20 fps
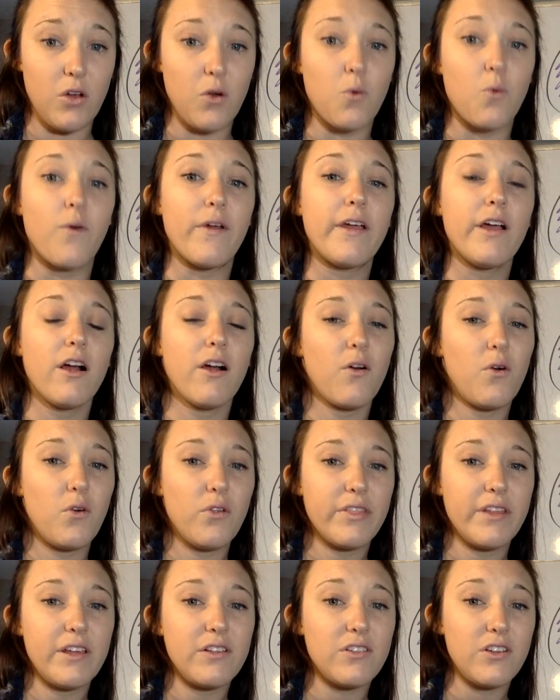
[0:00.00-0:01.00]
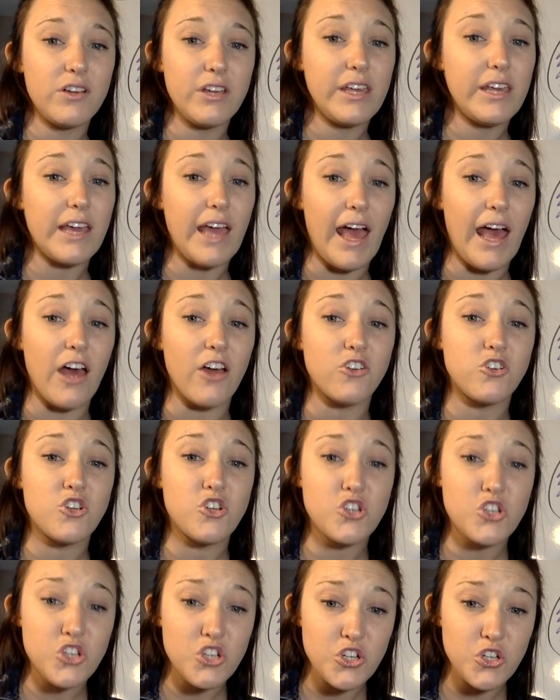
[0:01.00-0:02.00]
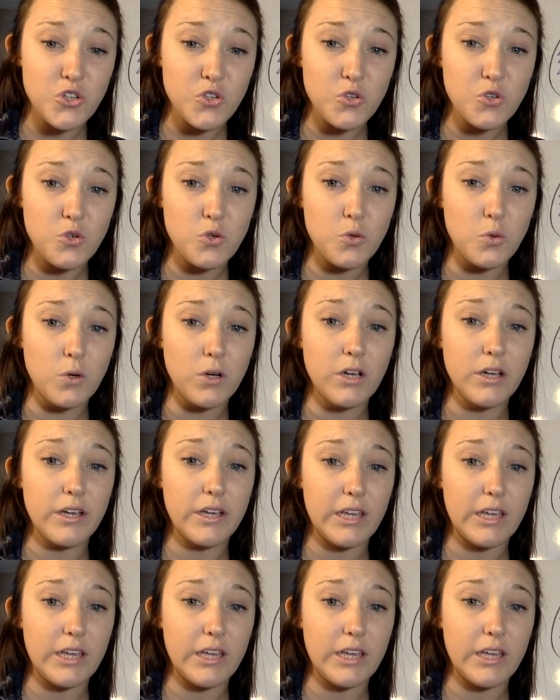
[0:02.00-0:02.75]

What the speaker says: We are only looking at 2